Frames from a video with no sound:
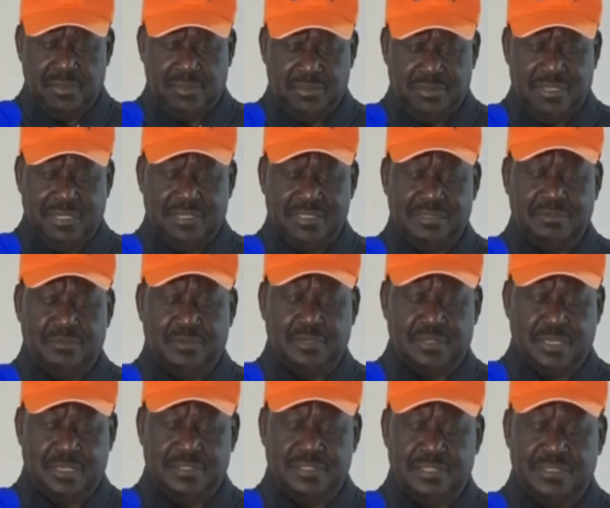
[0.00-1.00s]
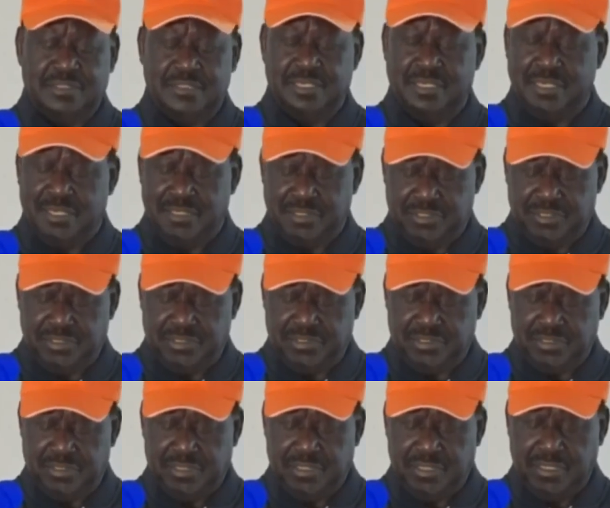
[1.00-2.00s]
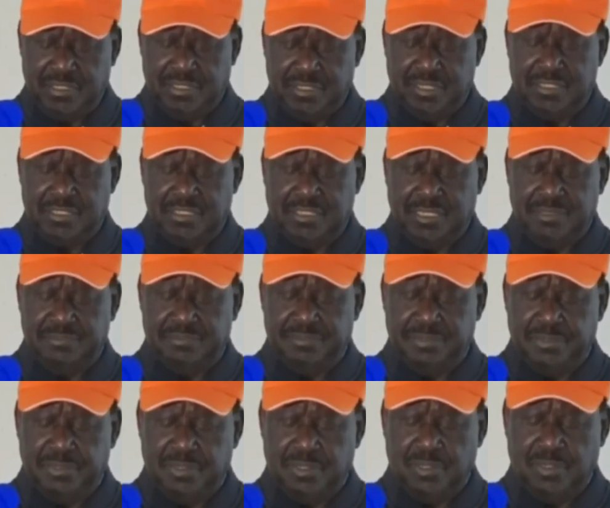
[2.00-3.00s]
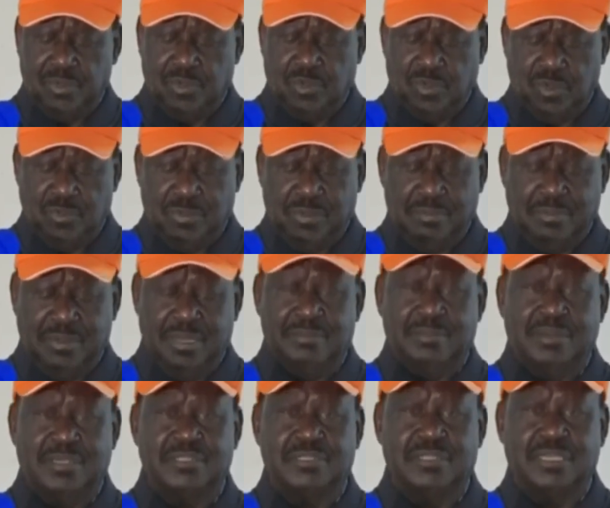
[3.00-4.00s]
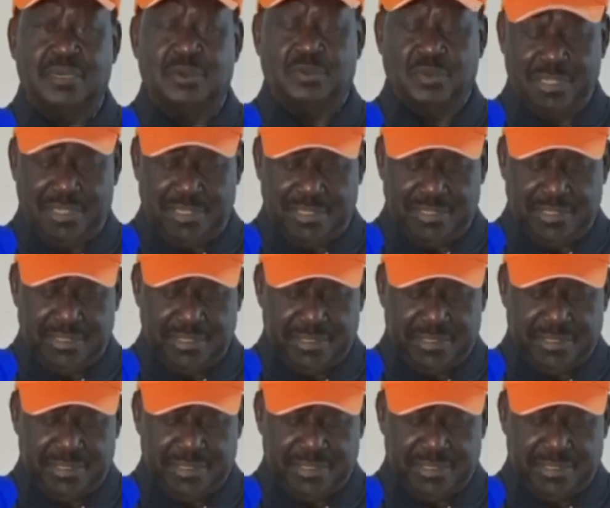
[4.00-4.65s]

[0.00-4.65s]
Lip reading: with undemocratic tendencies that keep would-be members away.